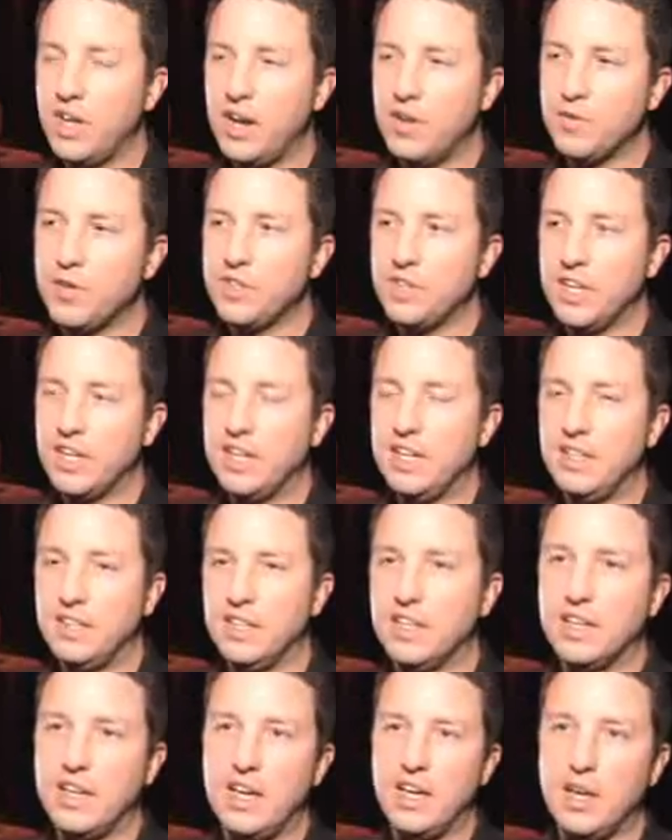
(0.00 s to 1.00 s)
Everything in
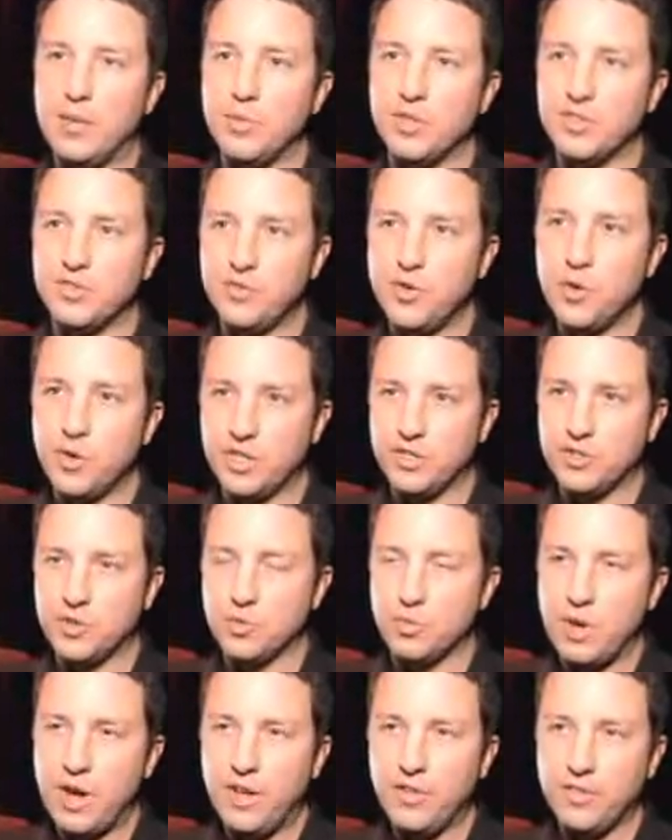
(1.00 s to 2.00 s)
the game is focused
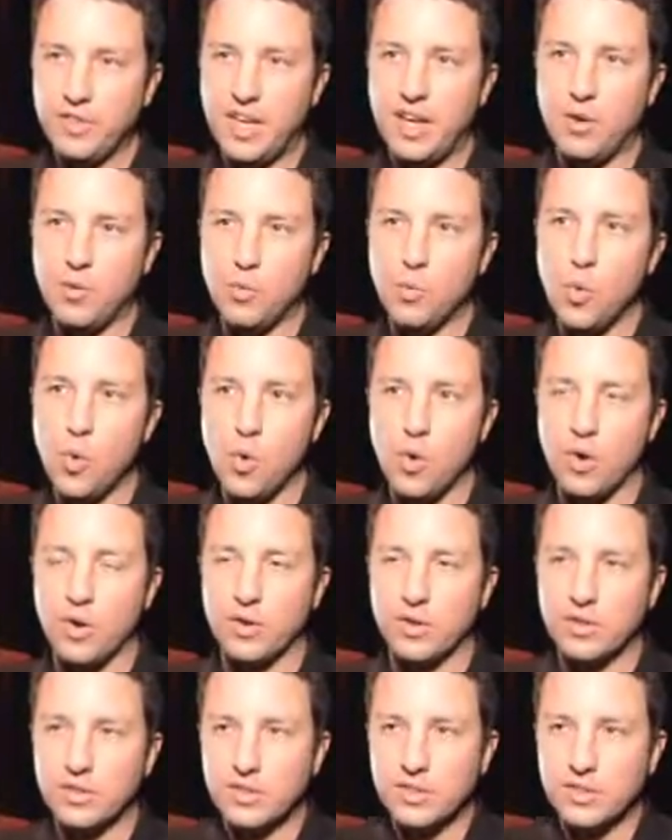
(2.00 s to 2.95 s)
around that war.